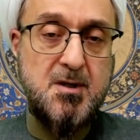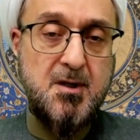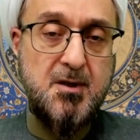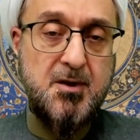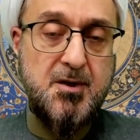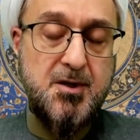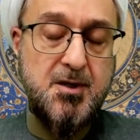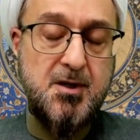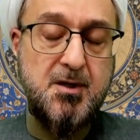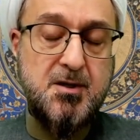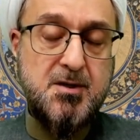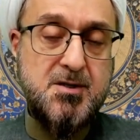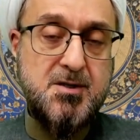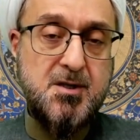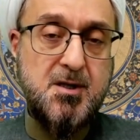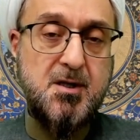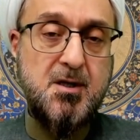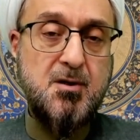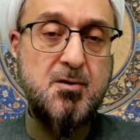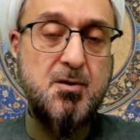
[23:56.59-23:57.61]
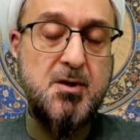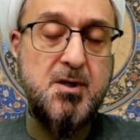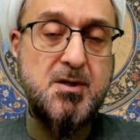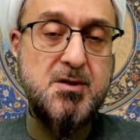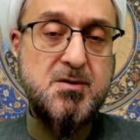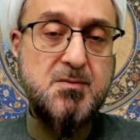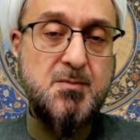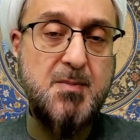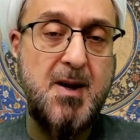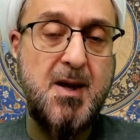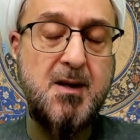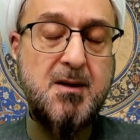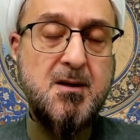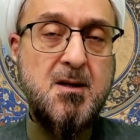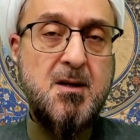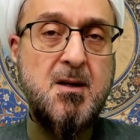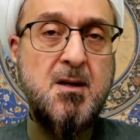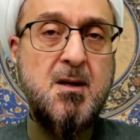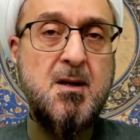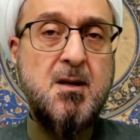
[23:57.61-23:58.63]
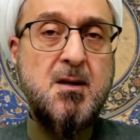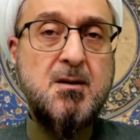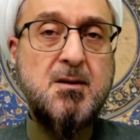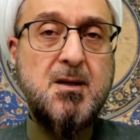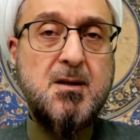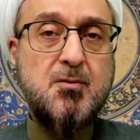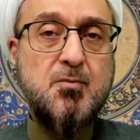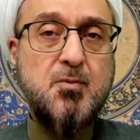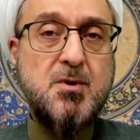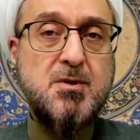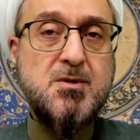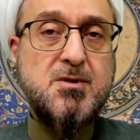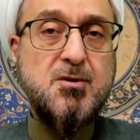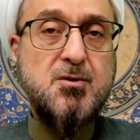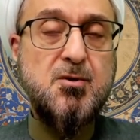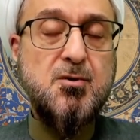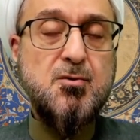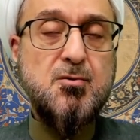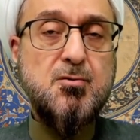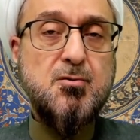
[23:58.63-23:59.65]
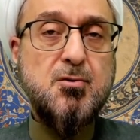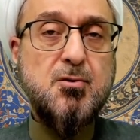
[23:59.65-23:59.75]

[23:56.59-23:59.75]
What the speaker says: thick skin on his back that was due